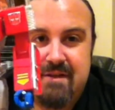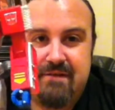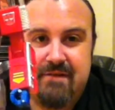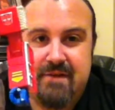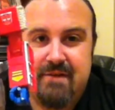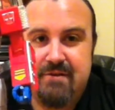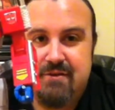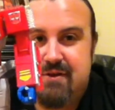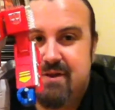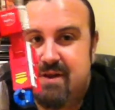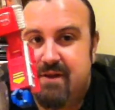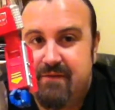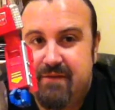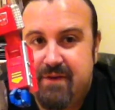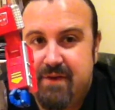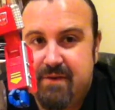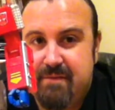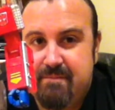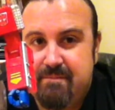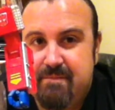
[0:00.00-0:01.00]
in the future. You never
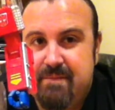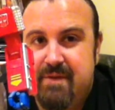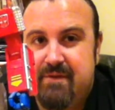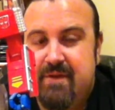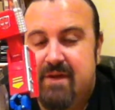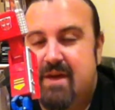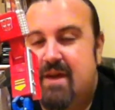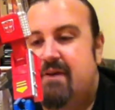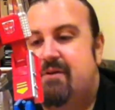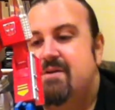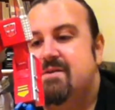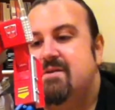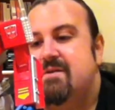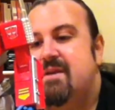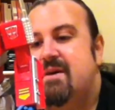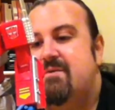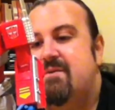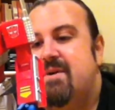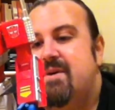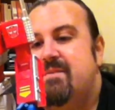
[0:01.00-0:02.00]
know, if it carries on
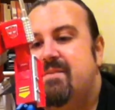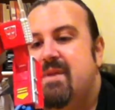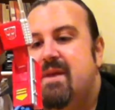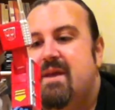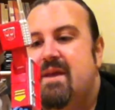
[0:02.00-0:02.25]
that way.